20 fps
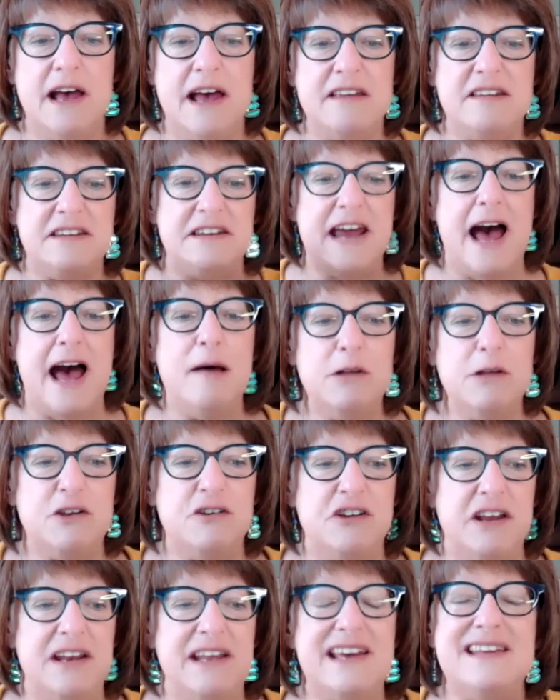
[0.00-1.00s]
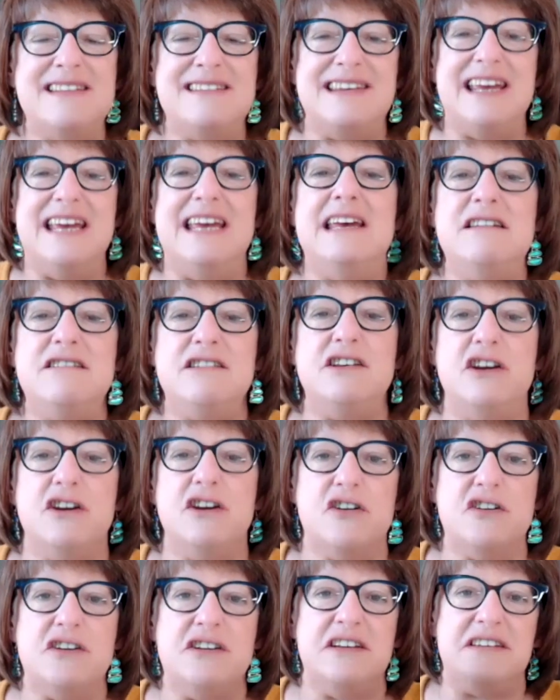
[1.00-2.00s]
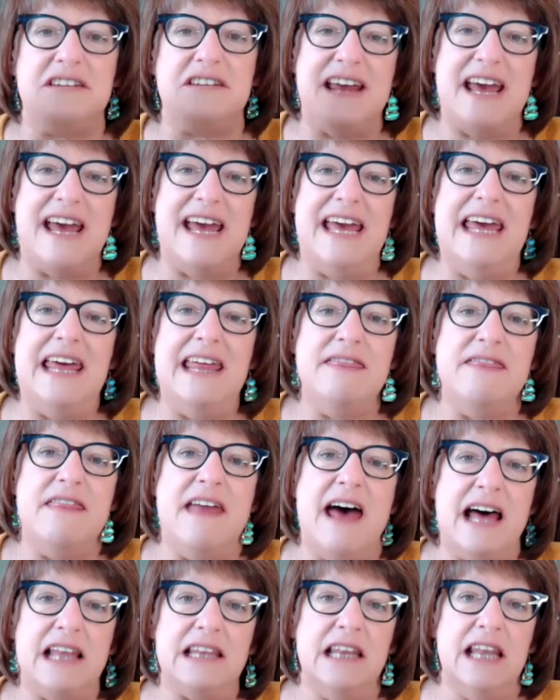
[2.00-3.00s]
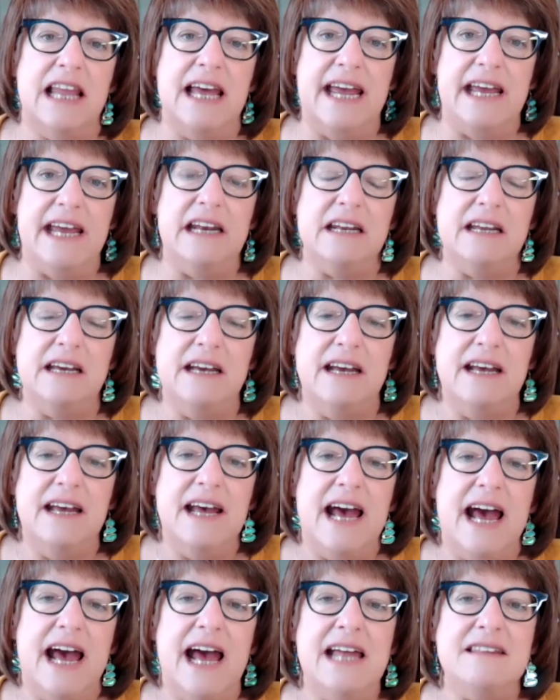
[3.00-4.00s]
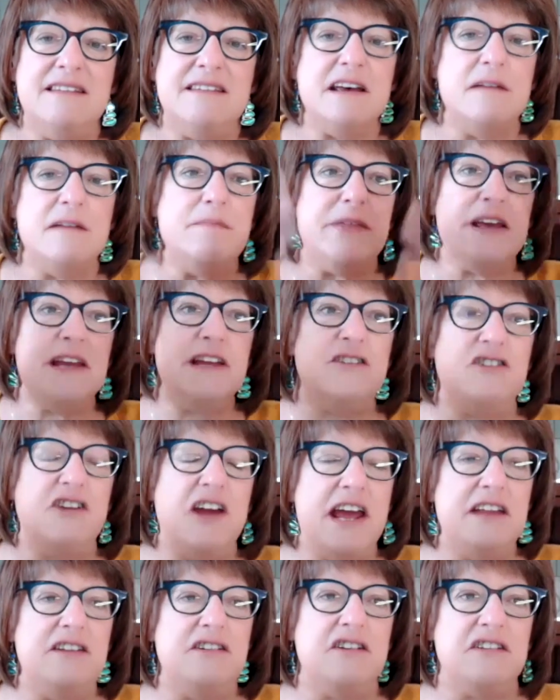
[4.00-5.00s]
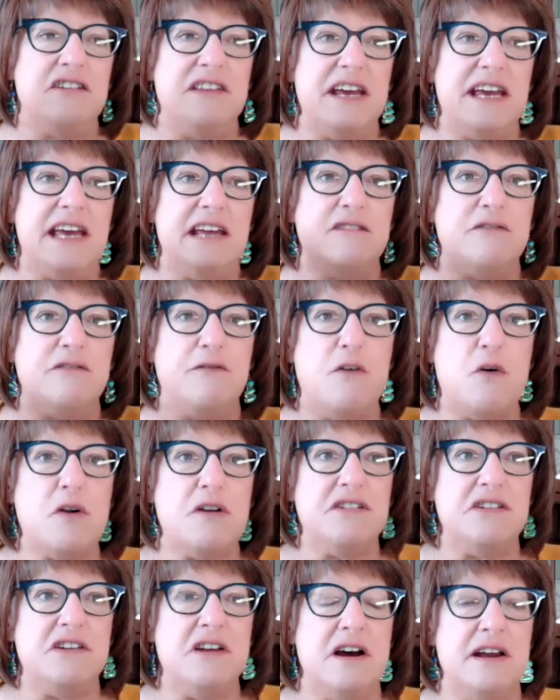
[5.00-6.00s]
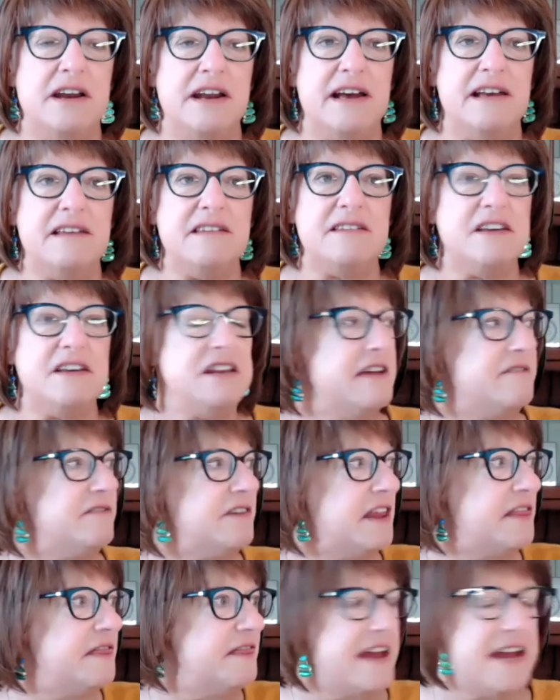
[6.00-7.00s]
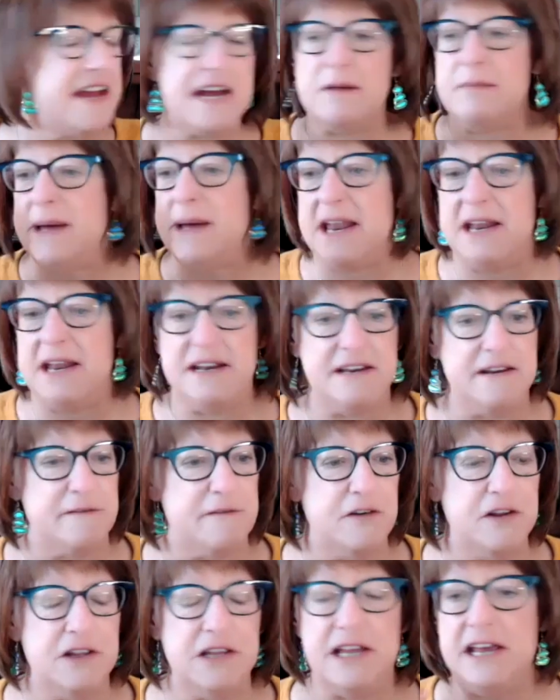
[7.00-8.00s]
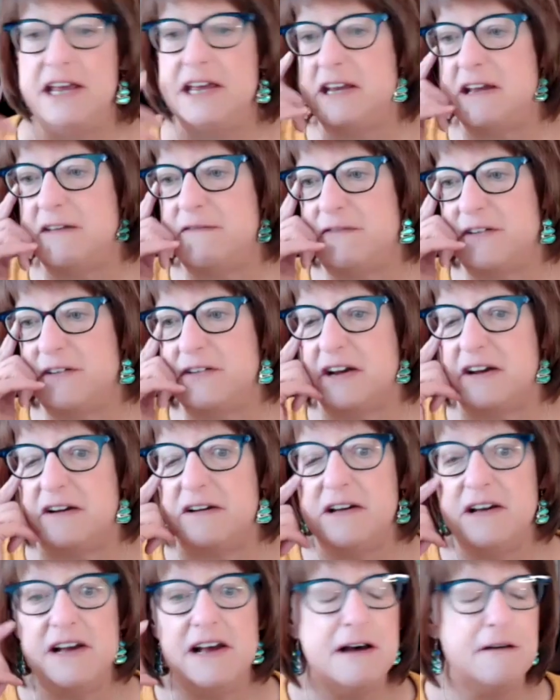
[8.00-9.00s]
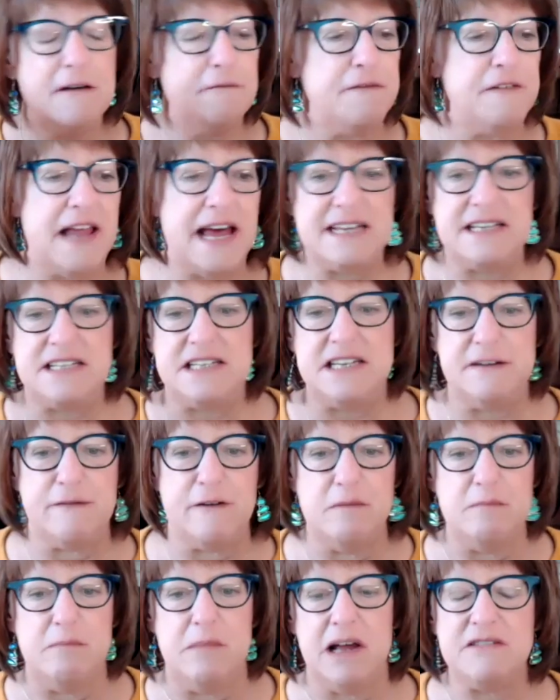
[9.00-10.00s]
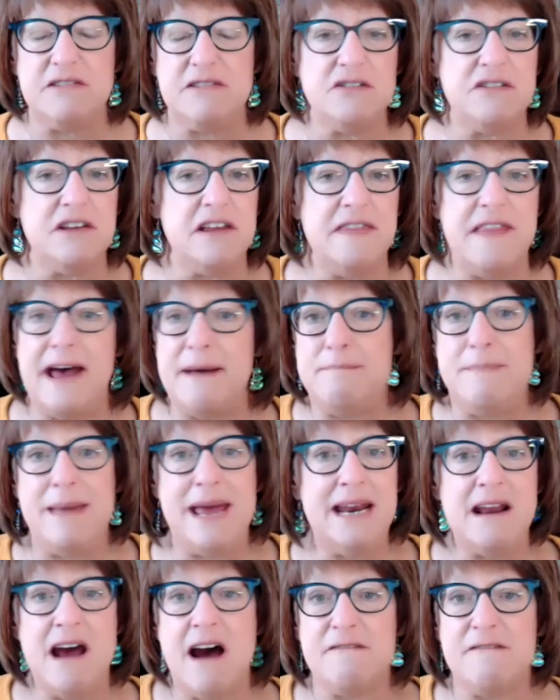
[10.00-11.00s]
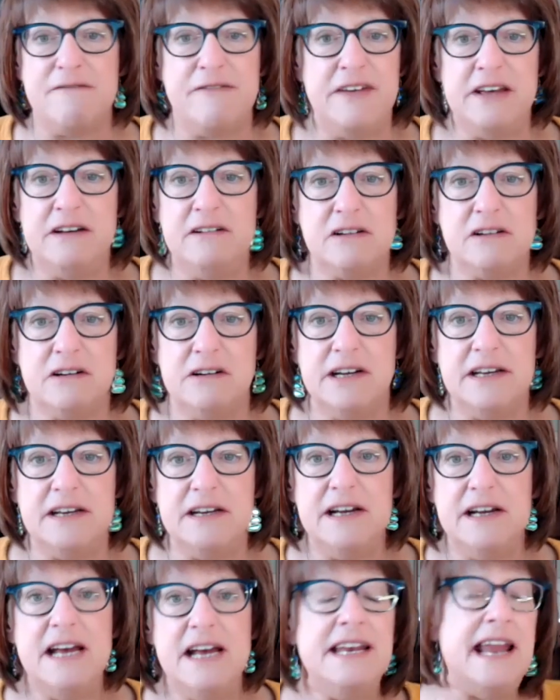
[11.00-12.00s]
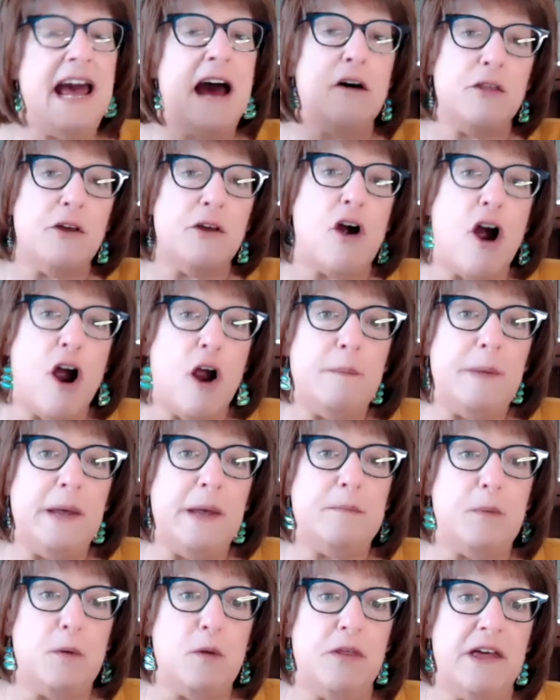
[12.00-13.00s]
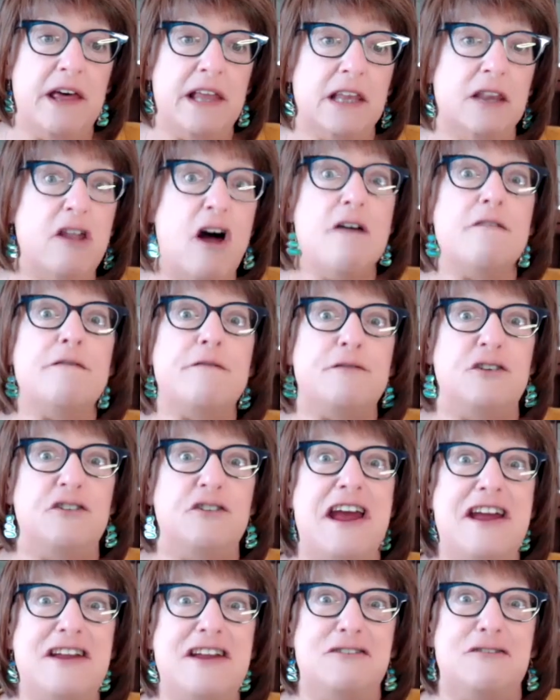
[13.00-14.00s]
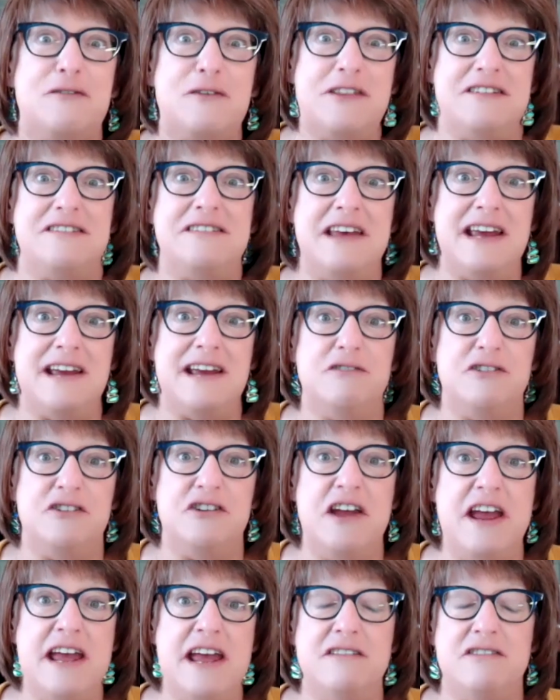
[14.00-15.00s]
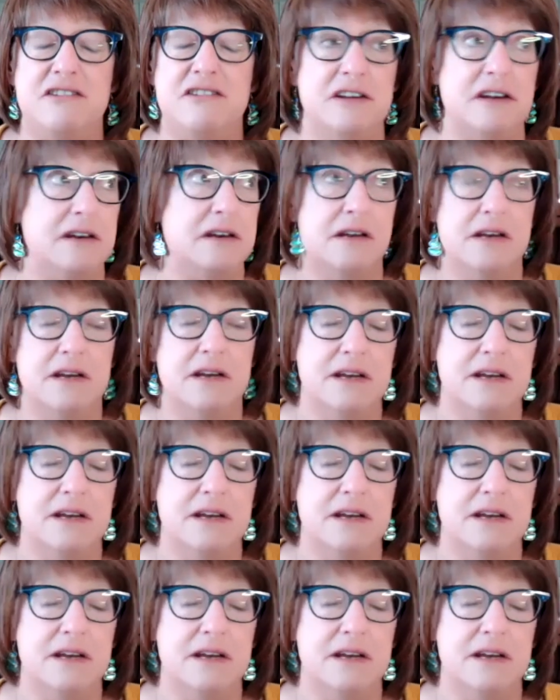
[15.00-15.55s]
establish it, it's easier to stay in that lane. Mm-hmm. And something changes that gets forced on us, and you have to think about it differently, and you have to flex different muscles, and that may not feel good. Now, there are people that love change for the sake of change, and